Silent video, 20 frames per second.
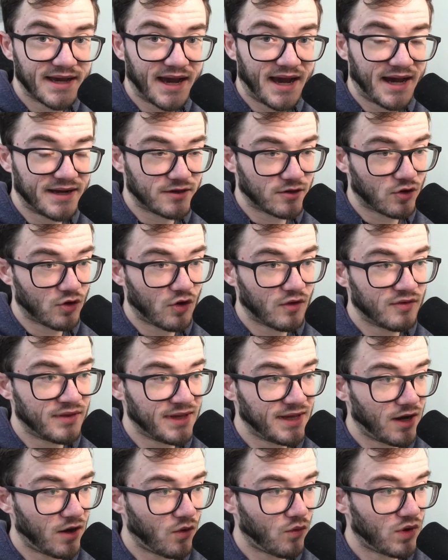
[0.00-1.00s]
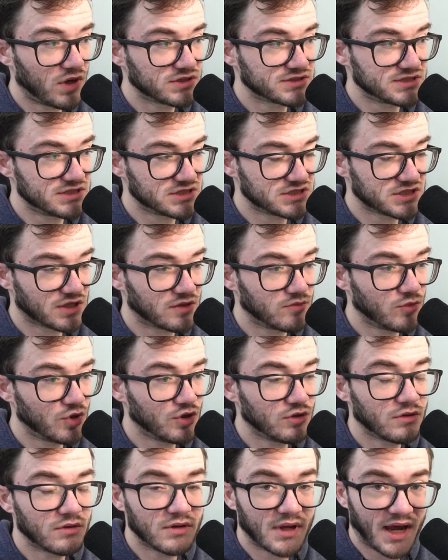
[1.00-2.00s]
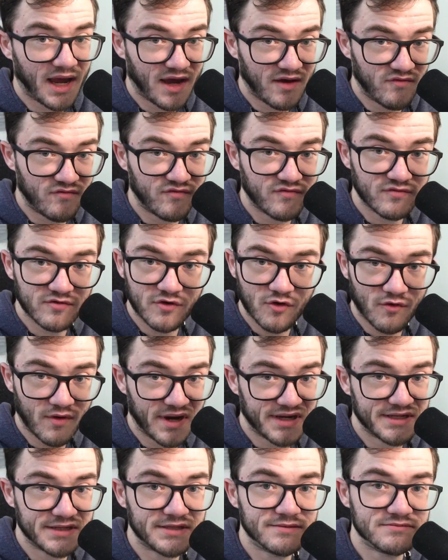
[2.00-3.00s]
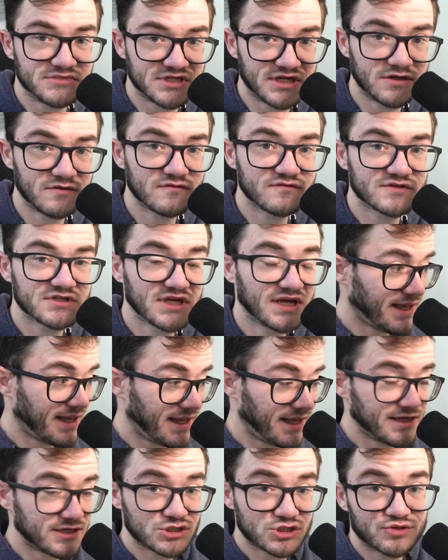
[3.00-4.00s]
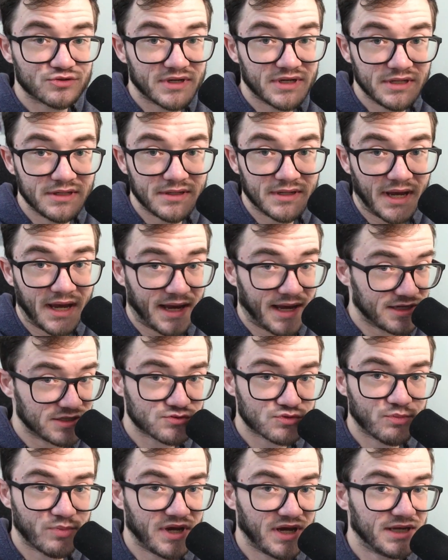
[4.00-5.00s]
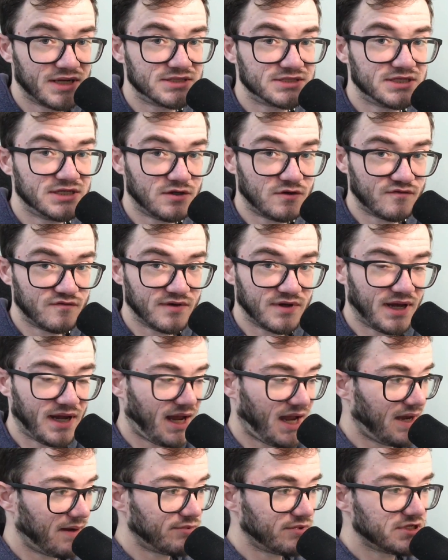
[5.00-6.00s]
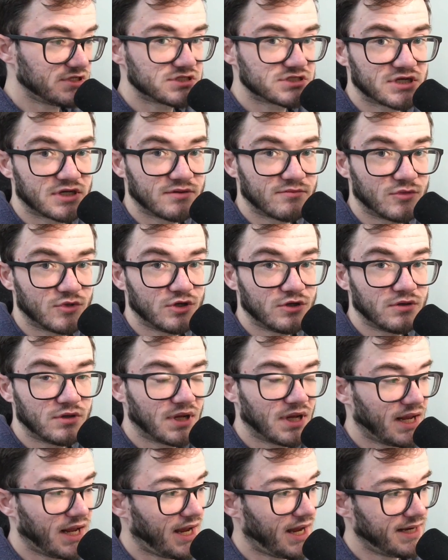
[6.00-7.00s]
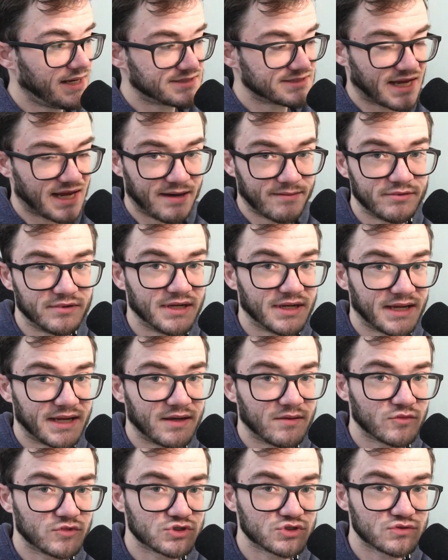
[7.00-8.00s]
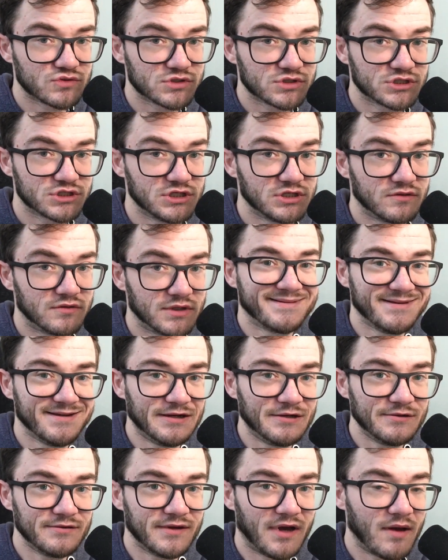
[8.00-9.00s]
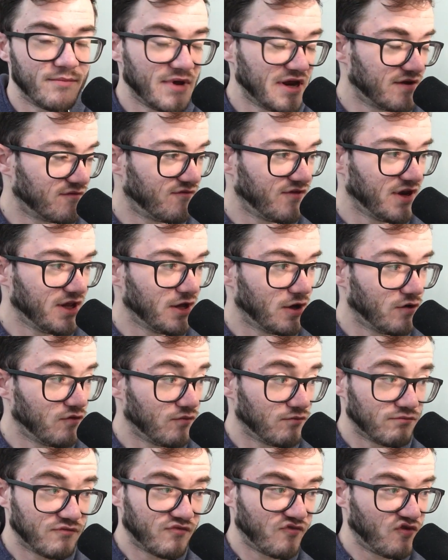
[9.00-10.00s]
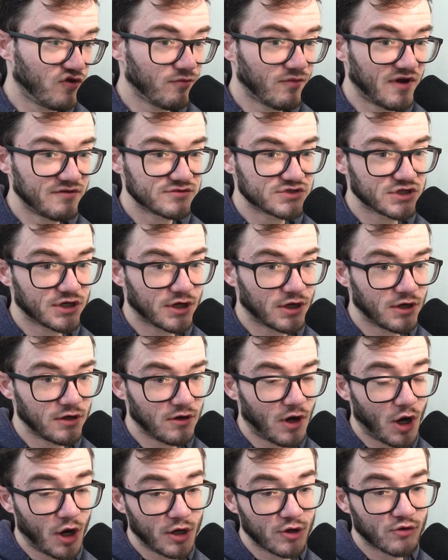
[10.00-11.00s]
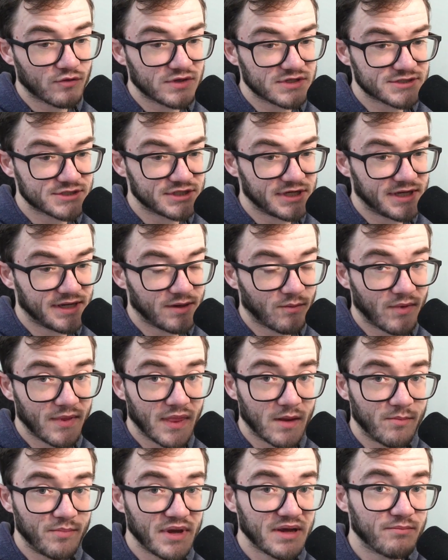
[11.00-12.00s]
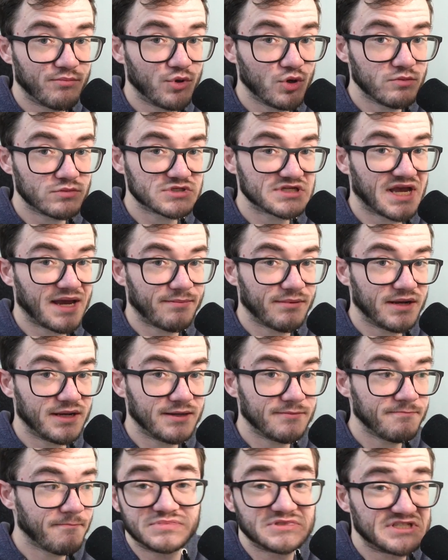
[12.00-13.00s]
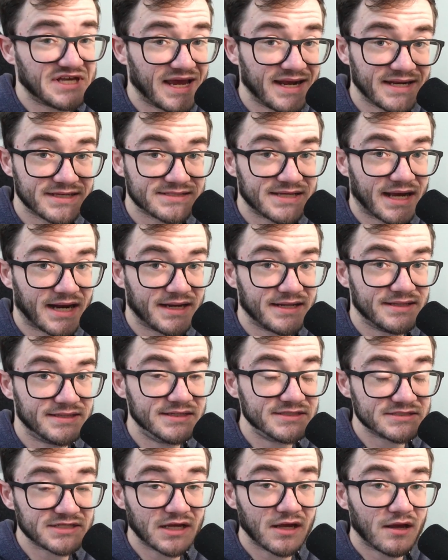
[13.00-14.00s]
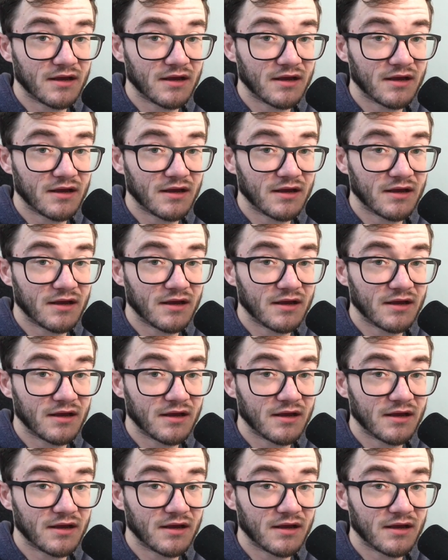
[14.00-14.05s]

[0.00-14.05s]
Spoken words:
And a lot of the alt arts in Sun and Moon have corrected themselves. History has repeated itself. It happened in Sun and Moon, and it's happened again with Sword and Shield. You know, I made a video a few months ago, earlier on this year, when the big boom was happening, saying exactly this.